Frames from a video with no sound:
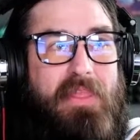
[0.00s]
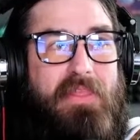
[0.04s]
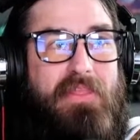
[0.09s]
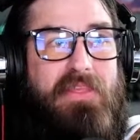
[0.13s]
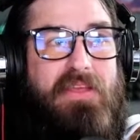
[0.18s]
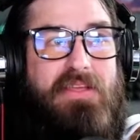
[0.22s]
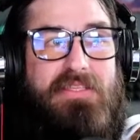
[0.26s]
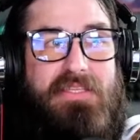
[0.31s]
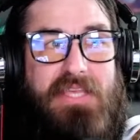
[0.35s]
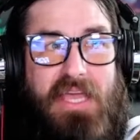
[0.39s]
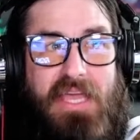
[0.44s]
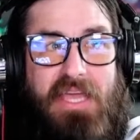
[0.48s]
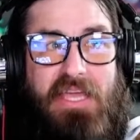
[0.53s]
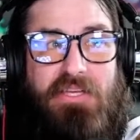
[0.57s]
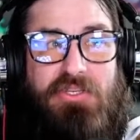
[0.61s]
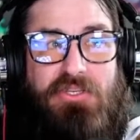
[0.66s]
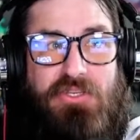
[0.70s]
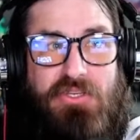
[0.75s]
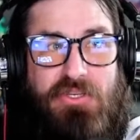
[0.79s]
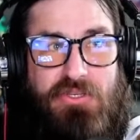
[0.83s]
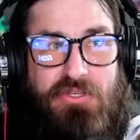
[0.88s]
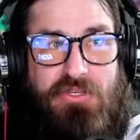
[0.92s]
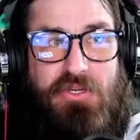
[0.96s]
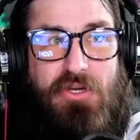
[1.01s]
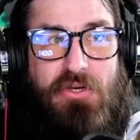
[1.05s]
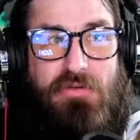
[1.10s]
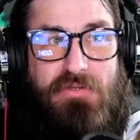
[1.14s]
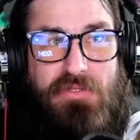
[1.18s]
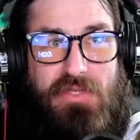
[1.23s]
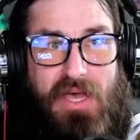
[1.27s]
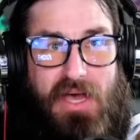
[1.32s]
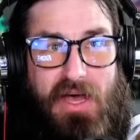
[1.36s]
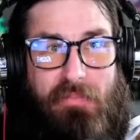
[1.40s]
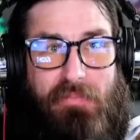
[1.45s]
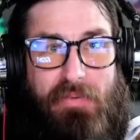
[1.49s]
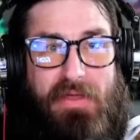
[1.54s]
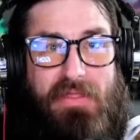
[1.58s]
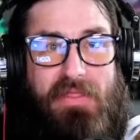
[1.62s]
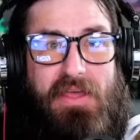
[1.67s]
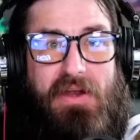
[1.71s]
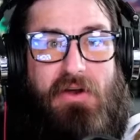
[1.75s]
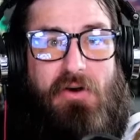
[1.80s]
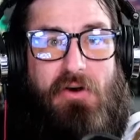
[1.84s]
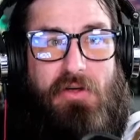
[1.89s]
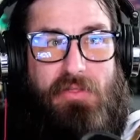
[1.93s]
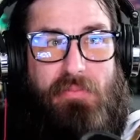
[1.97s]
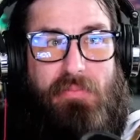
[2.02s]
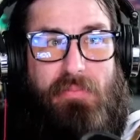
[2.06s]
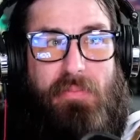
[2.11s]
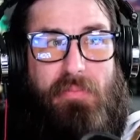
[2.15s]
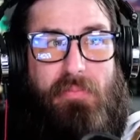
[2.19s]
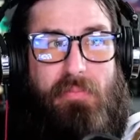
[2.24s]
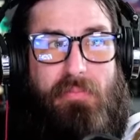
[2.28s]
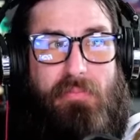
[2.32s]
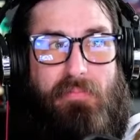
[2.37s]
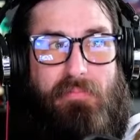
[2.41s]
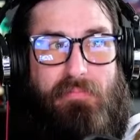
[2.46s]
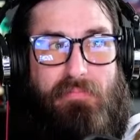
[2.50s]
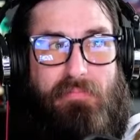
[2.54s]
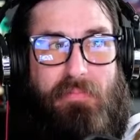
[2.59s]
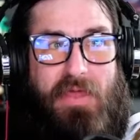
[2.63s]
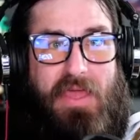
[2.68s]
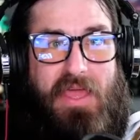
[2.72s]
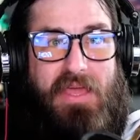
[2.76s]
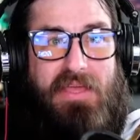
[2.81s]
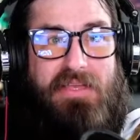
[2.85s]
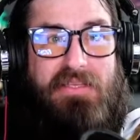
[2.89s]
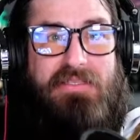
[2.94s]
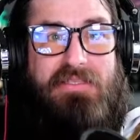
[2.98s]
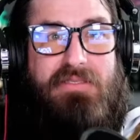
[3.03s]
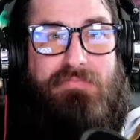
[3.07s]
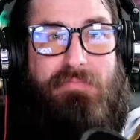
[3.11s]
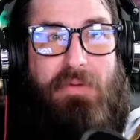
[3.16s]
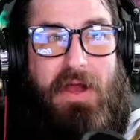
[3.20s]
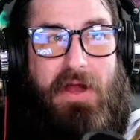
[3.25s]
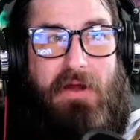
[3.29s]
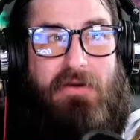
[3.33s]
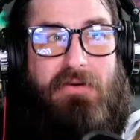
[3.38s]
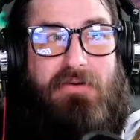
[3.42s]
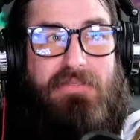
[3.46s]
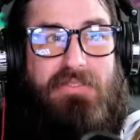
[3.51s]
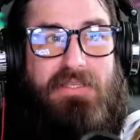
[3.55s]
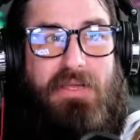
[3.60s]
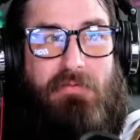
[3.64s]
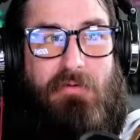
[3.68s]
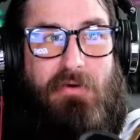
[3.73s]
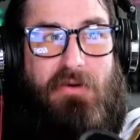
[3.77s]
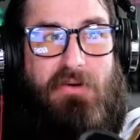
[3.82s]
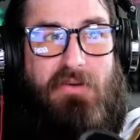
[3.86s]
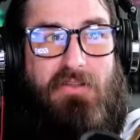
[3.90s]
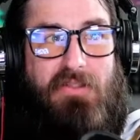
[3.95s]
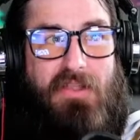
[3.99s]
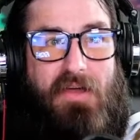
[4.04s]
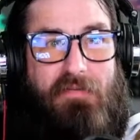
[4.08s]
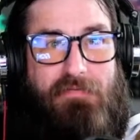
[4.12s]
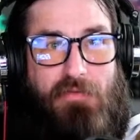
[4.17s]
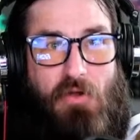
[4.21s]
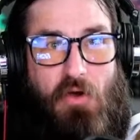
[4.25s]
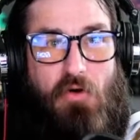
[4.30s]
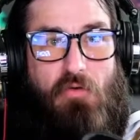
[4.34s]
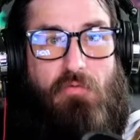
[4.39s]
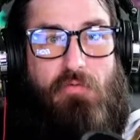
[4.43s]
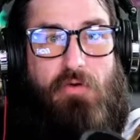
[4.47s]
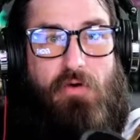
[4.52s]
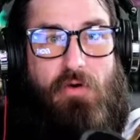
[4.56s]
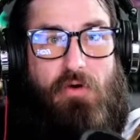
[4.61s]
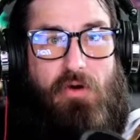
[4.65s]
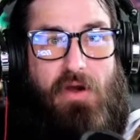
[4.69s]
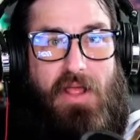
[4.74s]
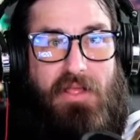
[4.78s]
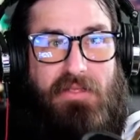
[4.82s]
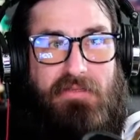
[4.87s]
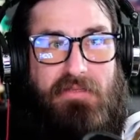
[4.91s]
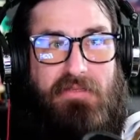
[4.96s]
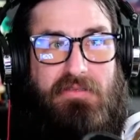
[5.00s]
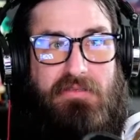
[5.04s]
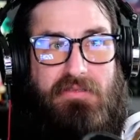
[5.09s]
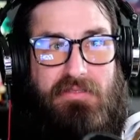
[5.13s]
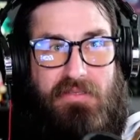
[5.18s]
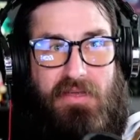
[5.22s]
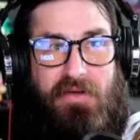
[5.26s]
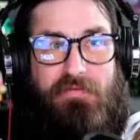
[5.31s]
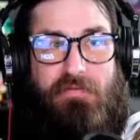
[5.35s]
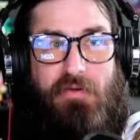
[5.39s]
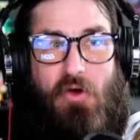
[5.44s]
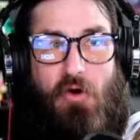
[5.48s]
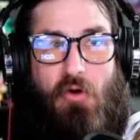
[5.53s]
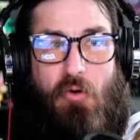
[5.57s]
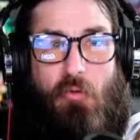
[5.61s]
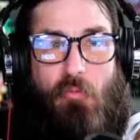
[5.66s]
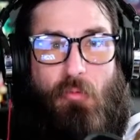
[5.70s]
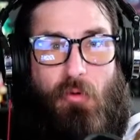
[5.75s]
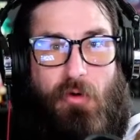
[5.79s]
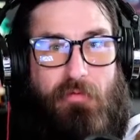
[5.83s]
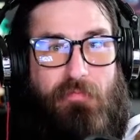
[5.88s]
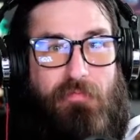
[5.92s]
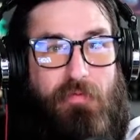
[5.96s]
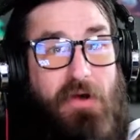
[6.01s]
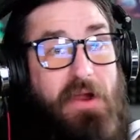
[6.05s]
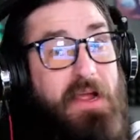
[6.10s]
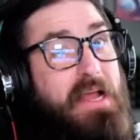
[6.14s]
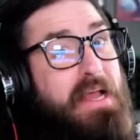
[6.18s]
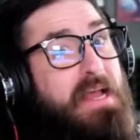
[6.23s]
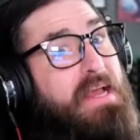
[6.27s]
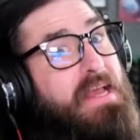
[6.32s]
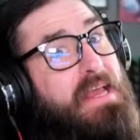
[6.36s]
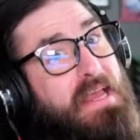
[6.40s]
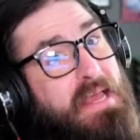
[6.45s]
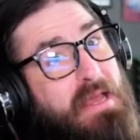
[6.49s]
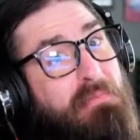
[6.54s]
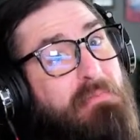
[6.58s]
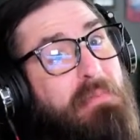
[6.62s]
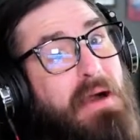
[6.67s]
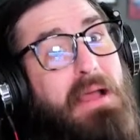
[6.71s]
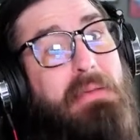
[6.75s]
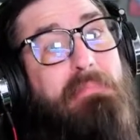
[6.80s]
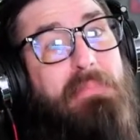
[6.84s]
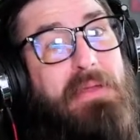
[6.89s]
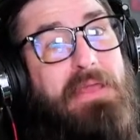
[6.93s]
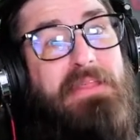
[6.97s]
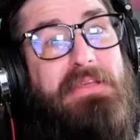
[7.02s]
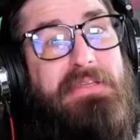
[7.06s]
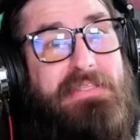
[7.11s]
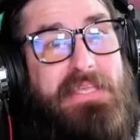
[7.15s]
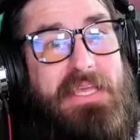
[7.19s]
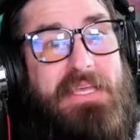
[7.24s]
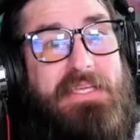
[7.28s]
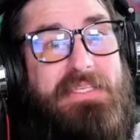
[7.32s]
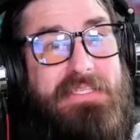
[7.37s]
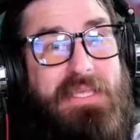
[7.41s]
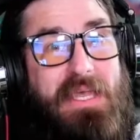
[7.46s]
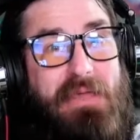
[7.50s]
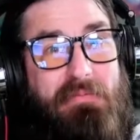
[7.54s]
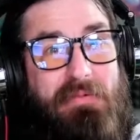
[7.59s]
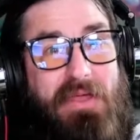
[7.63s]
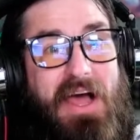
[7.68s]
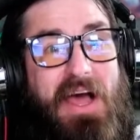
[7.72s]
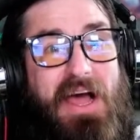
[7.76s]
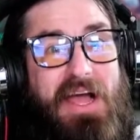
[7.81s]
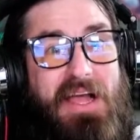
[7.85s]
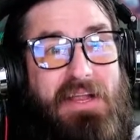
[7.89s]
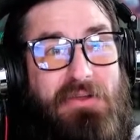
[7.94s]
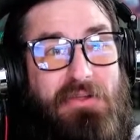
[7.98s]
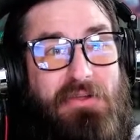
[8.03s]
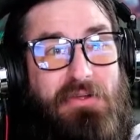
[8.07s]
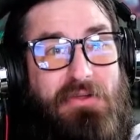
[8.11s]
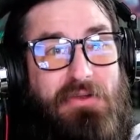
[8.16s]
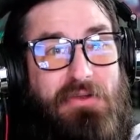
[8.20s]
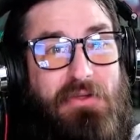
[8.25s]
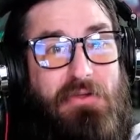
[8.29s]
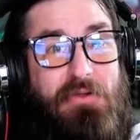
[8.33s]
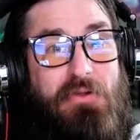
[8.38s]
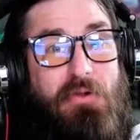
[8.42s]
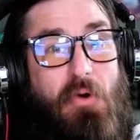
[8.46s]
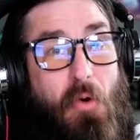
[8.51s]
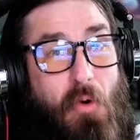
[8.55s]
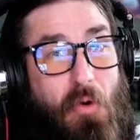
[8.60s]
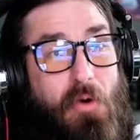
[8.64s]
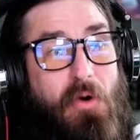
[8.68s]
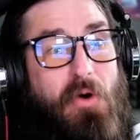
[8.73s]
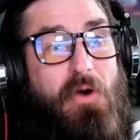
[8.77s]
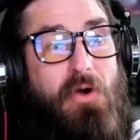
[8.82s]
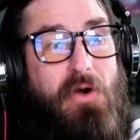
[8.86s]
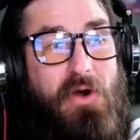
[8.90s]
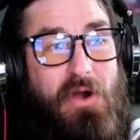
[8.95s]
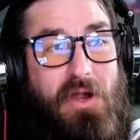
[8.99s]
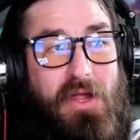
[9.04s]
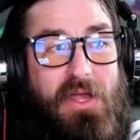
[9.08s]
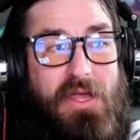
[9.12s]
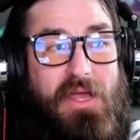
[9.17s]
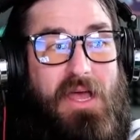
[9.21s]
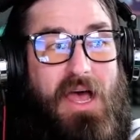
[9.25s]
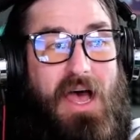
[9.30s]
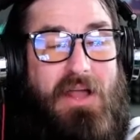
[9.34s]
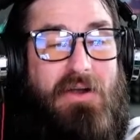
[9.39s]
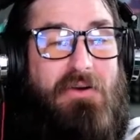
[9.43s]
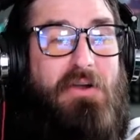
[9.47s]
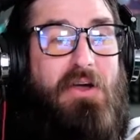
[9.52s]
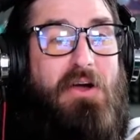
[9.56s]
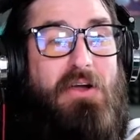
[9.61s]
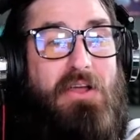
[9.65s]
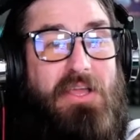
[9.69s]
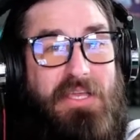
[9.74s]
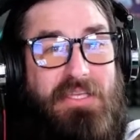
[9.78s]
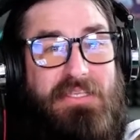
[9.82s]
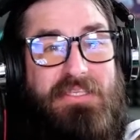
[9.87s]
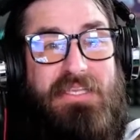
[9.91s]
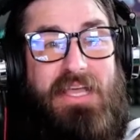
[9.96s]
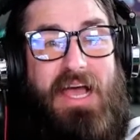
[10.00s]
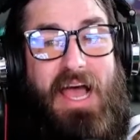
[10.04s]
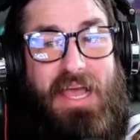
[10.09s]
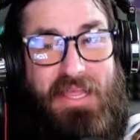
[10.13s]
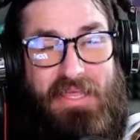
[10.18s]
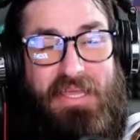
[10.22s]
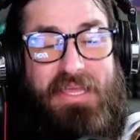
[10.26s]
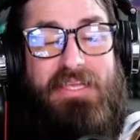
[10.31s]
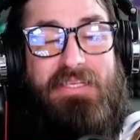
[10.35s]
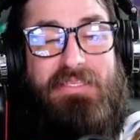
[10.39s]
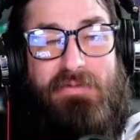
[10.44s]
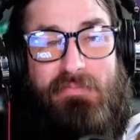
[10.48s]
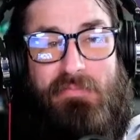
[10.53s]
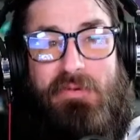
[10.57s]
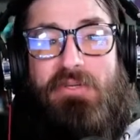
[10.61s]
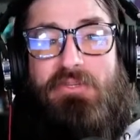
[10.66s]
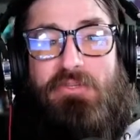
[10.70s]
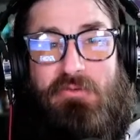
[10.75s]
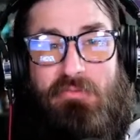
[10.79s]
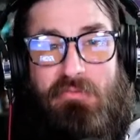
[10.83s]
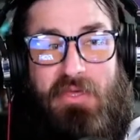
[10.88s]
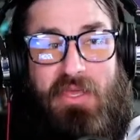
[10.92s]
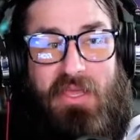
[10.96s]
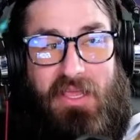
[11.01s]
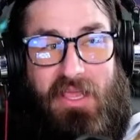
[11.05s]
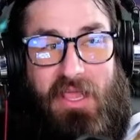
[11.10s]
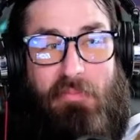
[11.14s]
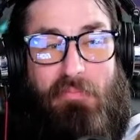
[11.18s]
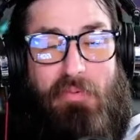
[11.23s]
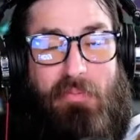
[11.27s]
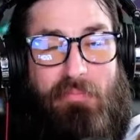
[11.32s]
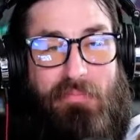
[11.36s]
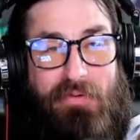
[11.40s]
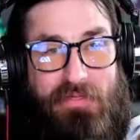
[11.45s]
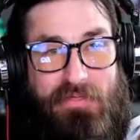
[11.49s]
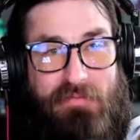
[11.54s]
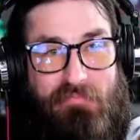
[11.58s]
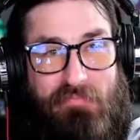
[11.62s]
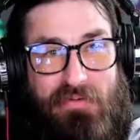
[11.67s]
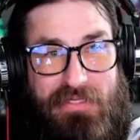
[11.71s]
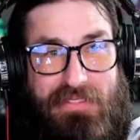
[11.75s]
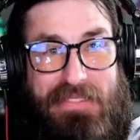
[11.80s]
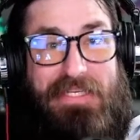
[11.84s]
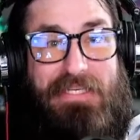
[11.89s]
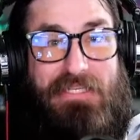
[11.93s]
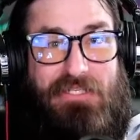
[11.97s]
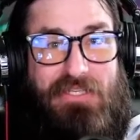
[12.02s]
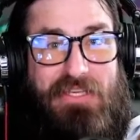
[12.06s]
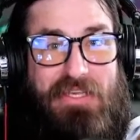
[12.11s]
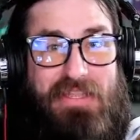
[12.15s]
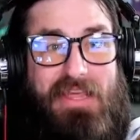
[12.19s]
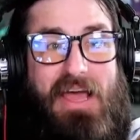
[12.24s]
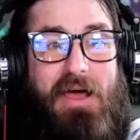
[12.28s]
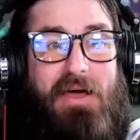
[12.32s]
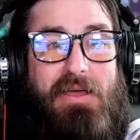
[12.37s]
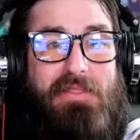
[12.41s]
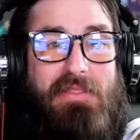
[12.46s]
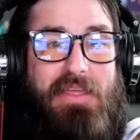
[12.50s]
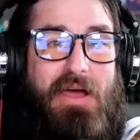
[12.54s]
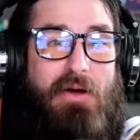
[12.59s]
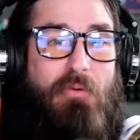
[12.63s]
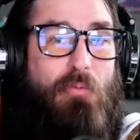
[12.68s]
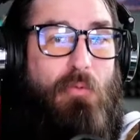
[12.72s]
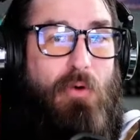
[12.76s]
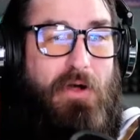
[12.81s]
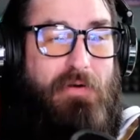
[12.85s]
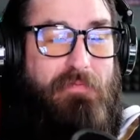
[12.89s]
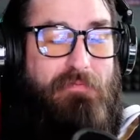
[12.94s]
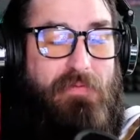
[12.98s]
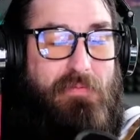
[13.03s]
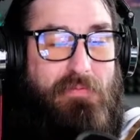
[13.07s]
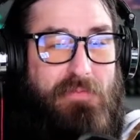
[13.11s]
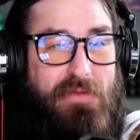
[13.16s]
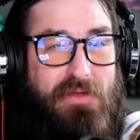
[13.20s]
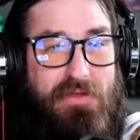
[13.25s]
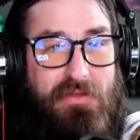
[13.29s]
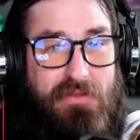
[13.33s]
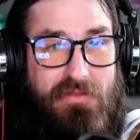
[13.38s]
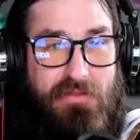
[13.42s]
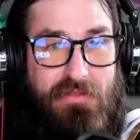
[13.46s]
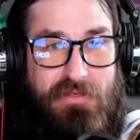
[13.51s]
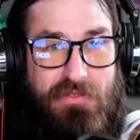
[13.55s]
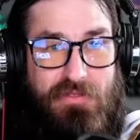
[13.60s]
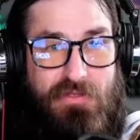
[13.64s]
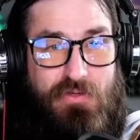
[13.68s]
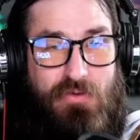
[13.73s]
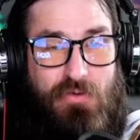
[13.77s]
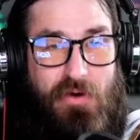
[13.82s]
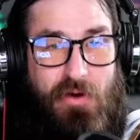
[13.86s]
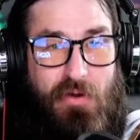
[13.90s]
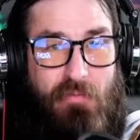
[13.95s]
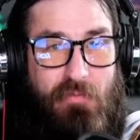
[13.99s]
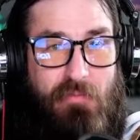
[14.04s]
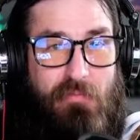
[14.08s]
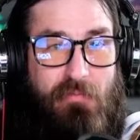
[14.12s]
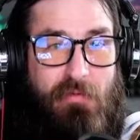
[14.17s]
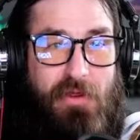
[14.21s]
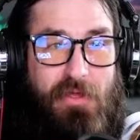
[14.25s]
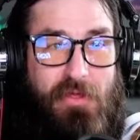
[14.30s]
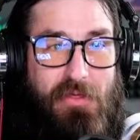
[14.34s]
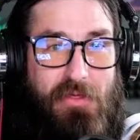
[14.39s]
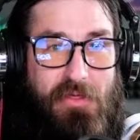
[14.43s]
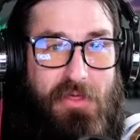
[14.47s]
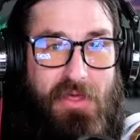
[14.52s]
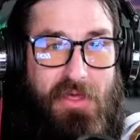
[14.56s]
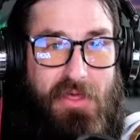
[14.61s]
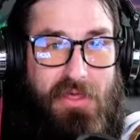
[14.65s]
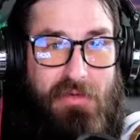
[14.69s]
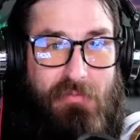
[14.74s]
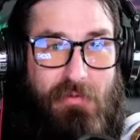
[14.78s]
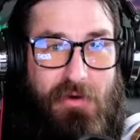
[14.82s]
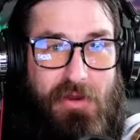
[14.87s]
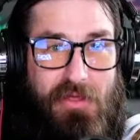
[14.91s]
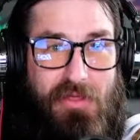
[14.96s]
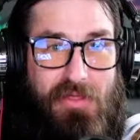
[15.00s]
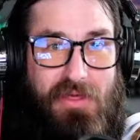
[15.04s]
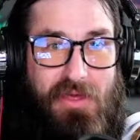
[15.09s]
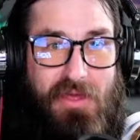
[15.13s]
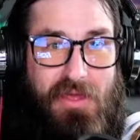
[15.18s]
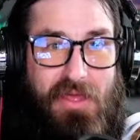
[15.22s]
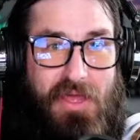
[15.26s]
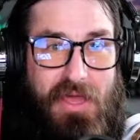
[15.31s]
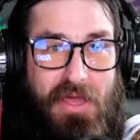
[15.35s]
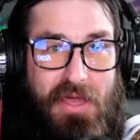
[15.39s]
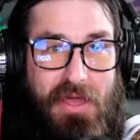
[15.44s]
They say he shows up, and then all the kids' parents that were left over and stuff go and work for. It might be the same guy, dude, or I don't know. I think he's a Mushroom Keeper, potentially that one from the story. What do you think? What do you think?